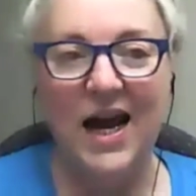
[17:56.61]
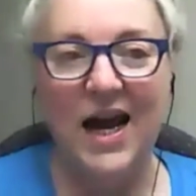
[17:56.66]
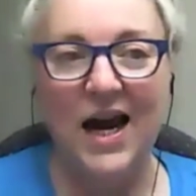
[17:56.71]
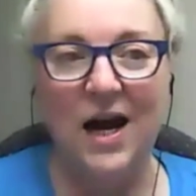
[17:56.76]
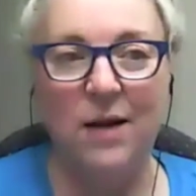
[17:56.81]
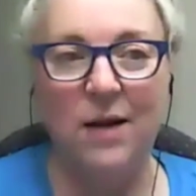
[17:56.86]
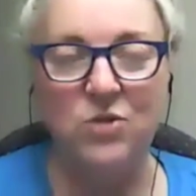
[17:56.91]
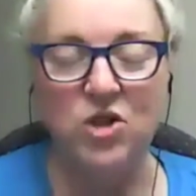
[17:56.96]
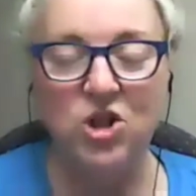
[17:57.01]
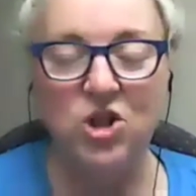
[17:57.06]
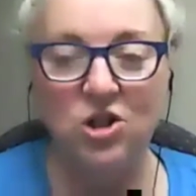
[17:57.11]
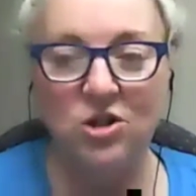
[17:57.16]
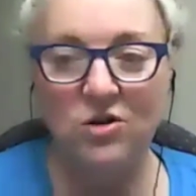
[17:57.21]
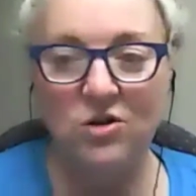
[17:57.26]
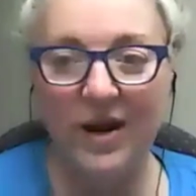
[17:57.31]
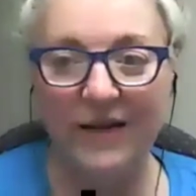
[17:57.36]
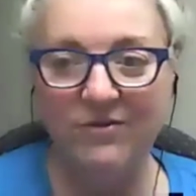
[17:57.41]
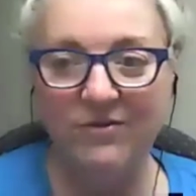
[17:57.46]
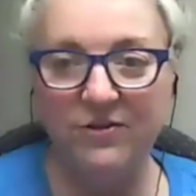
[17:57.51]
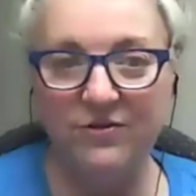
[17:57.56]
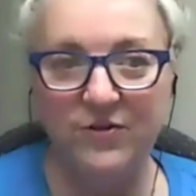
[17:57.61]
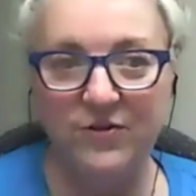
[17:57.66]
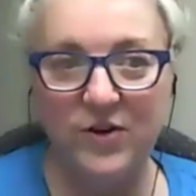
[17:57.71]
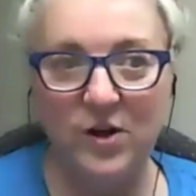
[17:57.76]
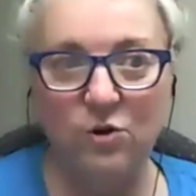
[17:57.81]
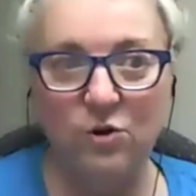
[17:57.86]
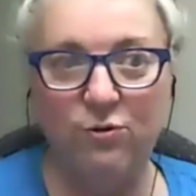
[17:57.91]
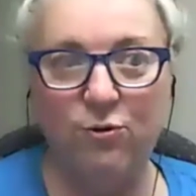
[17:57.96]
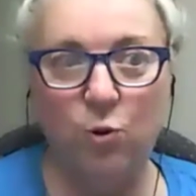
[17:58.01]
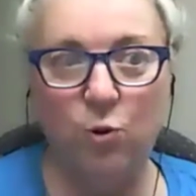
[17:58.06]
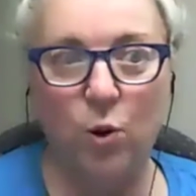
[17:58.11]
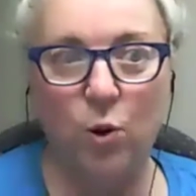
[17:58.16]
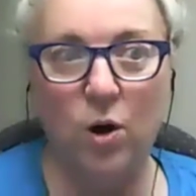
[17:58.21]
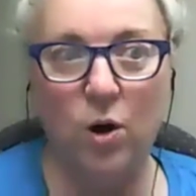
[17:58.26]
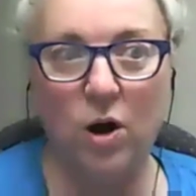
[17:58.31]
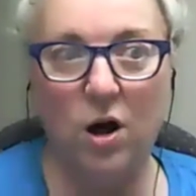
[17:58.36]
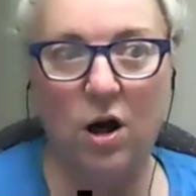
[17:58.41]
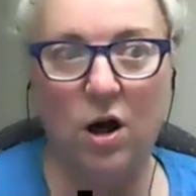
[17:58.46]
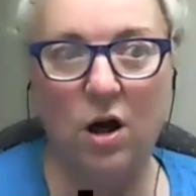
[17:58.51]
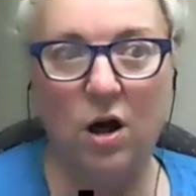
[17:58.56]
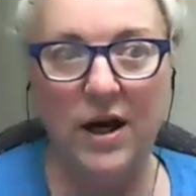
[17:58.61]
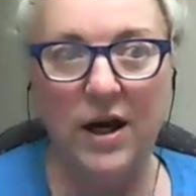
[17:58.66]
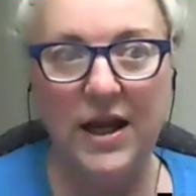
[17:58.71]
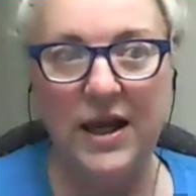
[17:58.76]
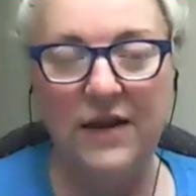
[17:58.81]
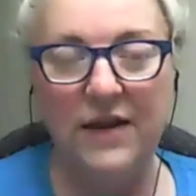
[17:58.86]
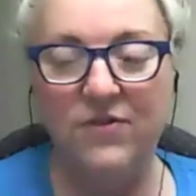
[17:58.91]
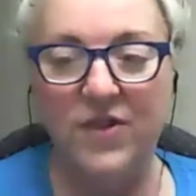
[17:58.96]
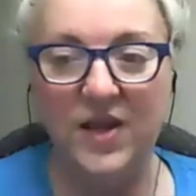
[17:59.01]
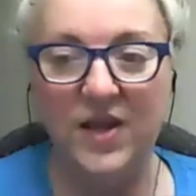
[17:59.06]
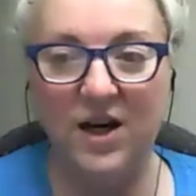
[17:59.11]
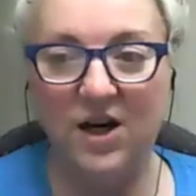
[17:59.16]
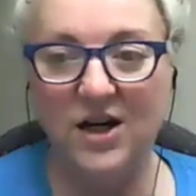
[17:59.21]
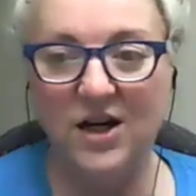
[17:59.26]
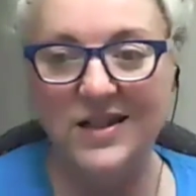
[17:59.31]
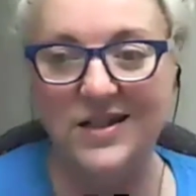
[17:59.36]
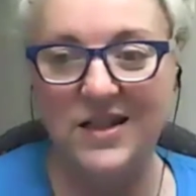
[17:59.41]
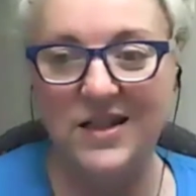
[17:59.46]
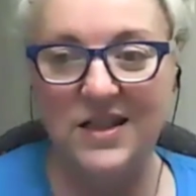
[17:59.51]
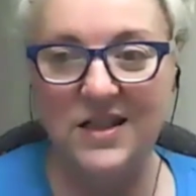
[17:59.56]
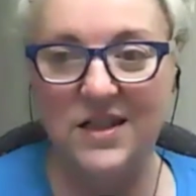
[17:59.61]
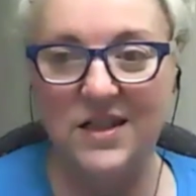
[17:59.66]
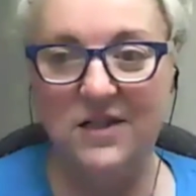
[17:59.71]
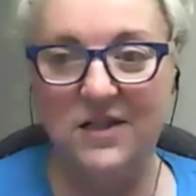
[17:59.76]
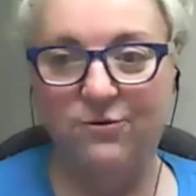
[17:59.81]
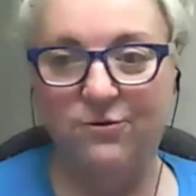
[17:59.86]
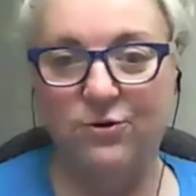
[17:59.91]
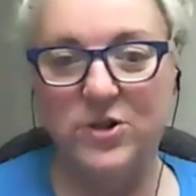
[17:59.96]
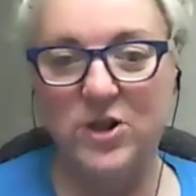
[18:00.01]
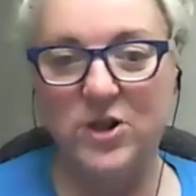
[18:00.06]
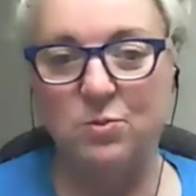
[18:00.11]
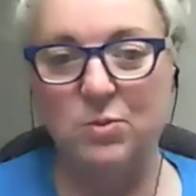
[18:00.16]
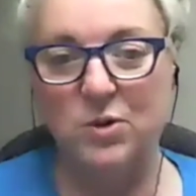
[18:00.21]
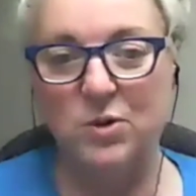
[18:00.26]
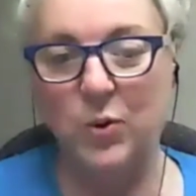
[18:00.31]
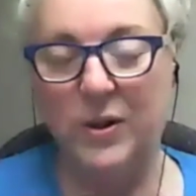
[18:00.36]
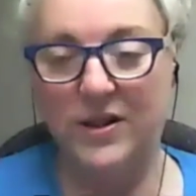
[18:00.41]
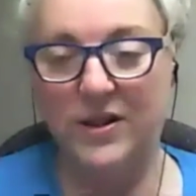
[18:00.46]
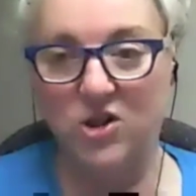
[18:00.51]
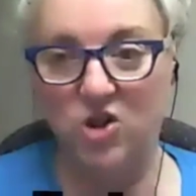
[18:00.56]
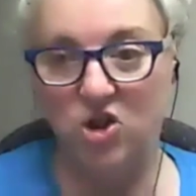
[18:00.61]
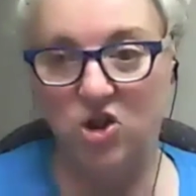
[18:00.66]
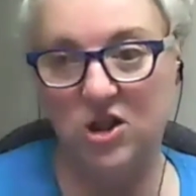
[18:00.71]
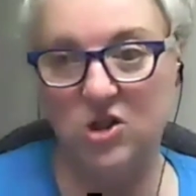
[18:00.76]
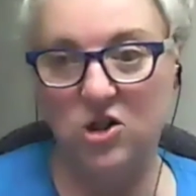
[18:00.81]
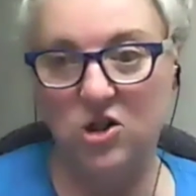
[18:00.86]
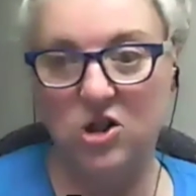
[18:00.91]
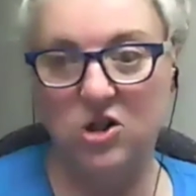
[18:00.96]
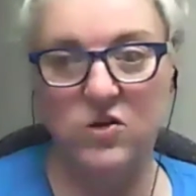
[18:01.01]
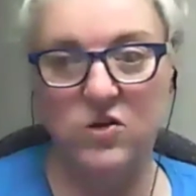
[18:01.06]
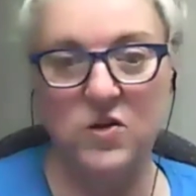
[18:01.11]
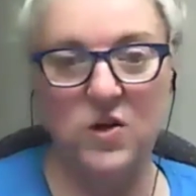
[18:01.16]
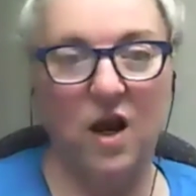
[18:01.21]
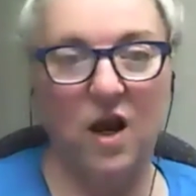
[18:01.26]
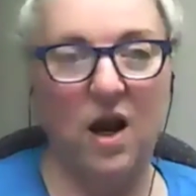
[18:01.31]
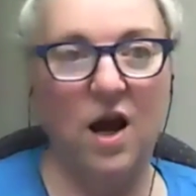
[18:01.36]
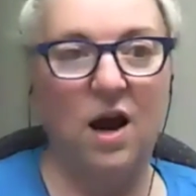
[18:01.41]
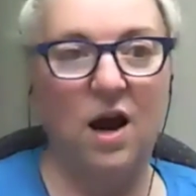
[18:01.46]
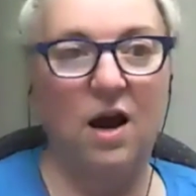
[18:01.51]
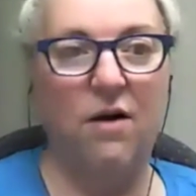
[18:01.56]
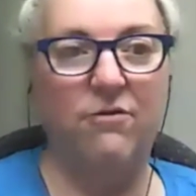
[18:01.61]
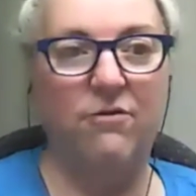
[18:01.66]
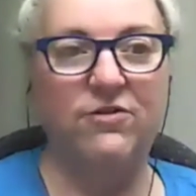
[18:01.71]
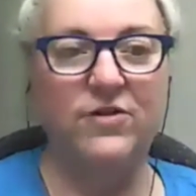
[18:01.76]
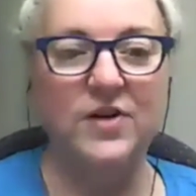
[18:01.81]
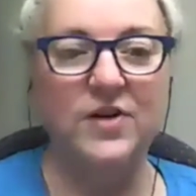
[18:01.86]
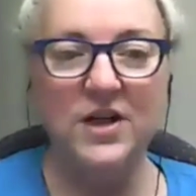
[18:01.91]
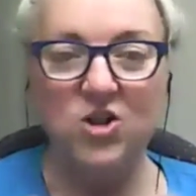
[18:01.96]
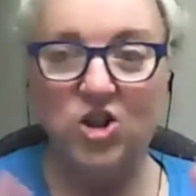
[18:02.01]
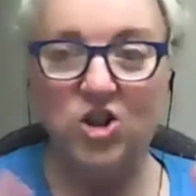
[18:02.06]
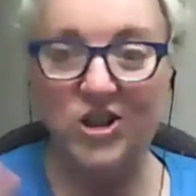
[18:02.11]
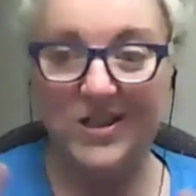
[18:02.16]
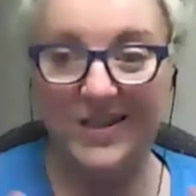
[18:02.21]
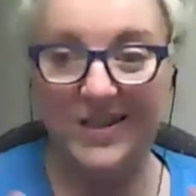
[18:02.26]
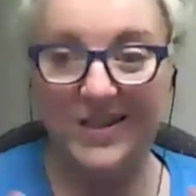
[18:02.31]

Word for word: um, do you have a feel for if there is a difference between the genders of just